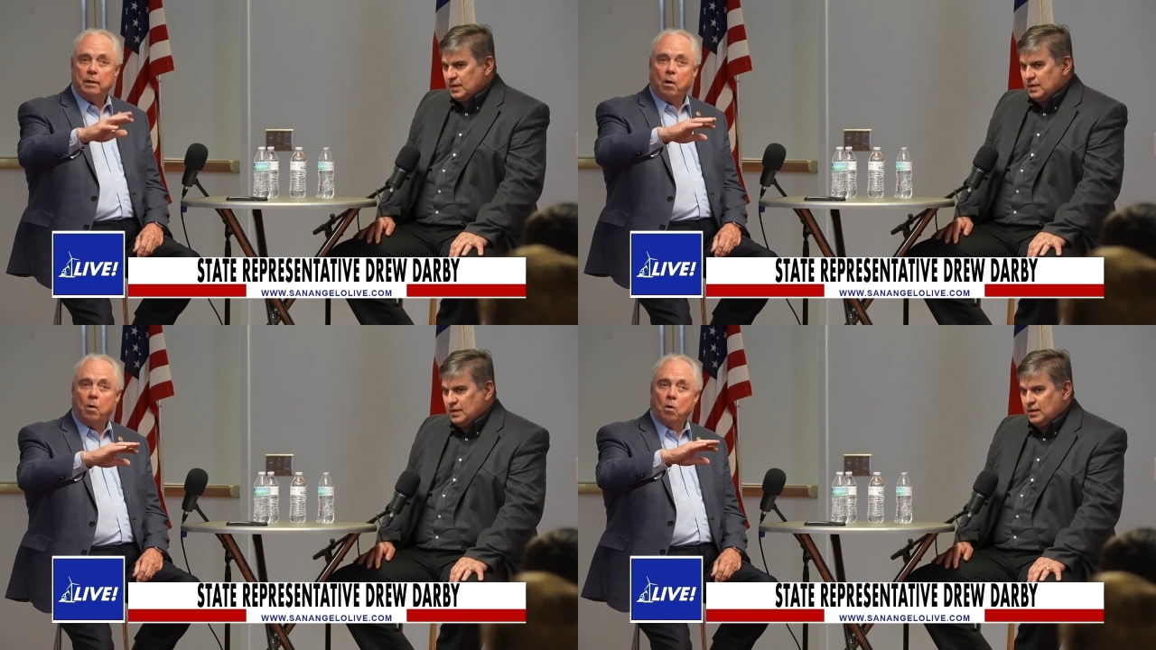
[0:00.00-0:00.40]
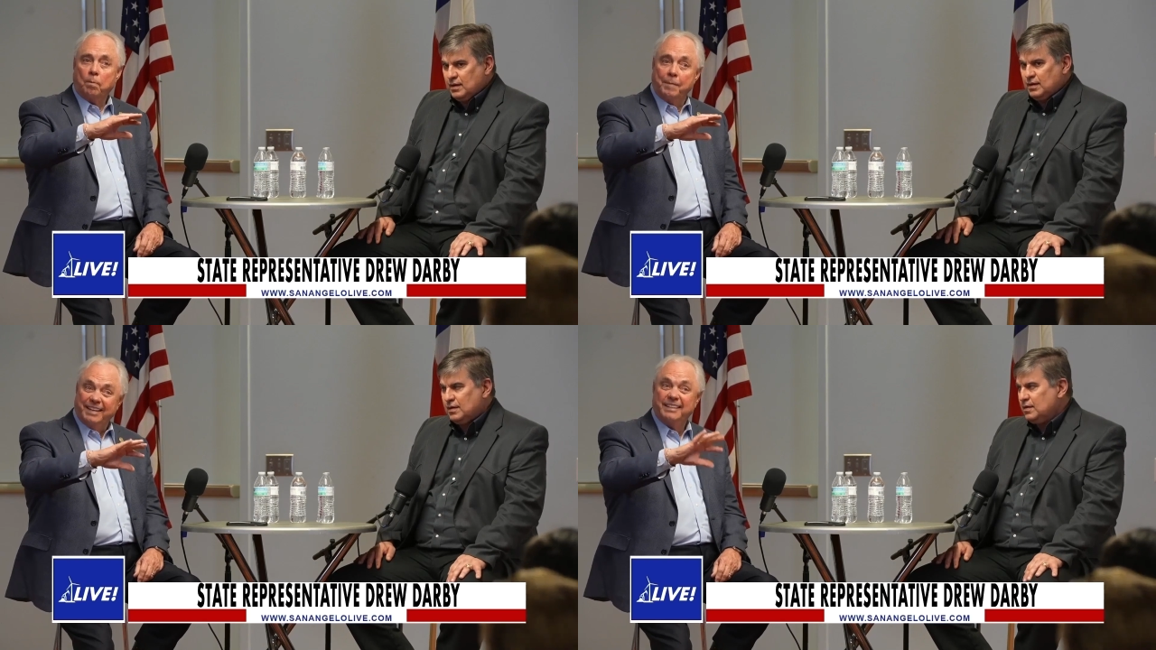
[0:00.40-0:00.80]
Speaker 1: or
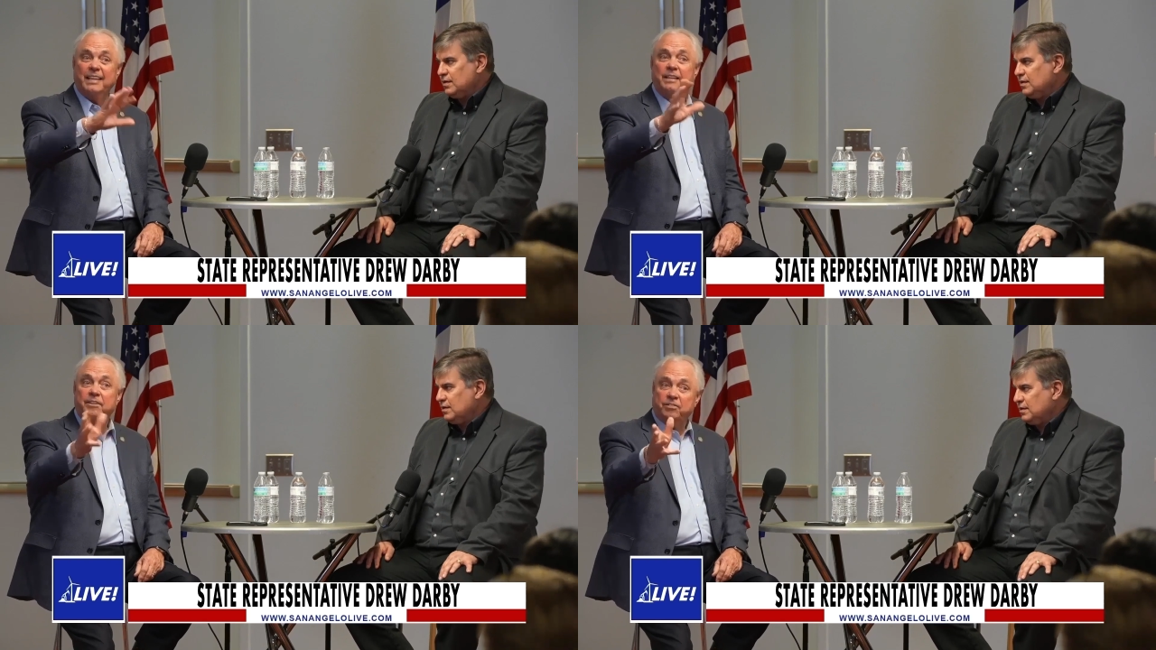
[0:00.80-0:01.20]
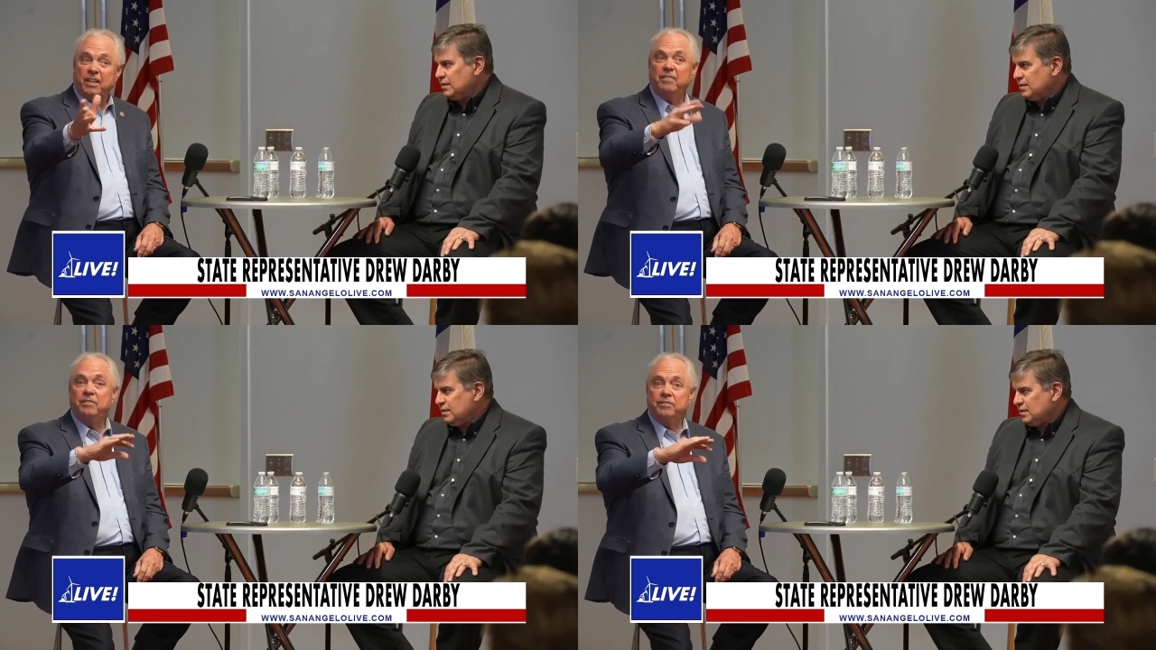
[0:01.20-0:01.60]
maintain the
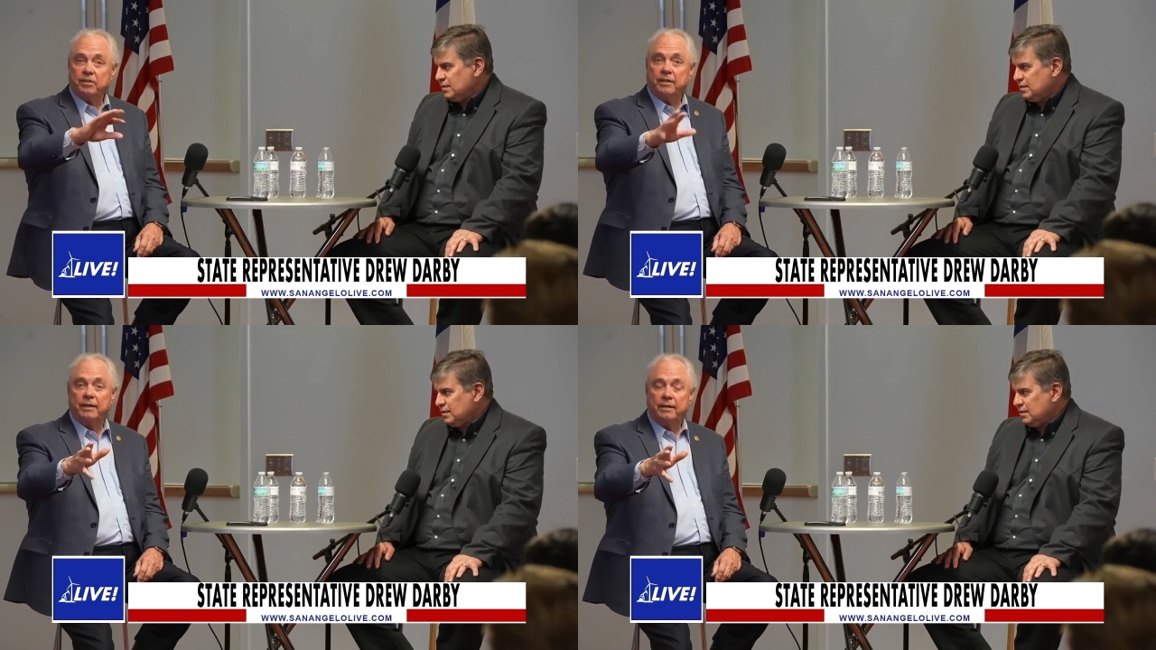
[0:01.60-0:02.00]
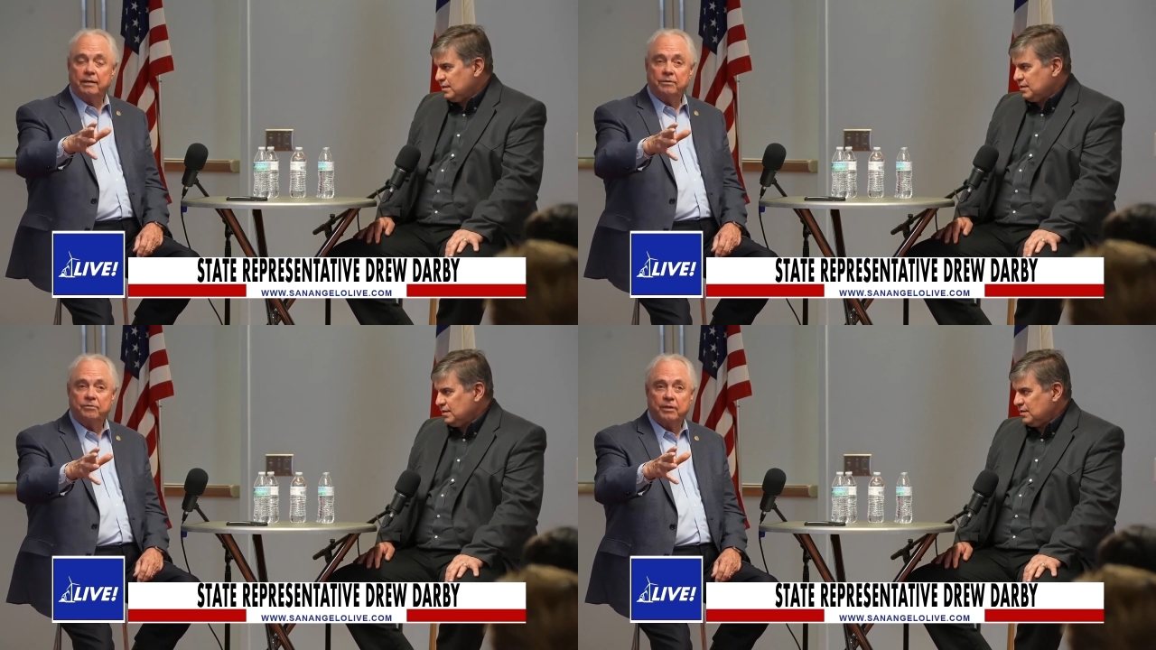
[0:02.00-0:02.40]
savings accounts.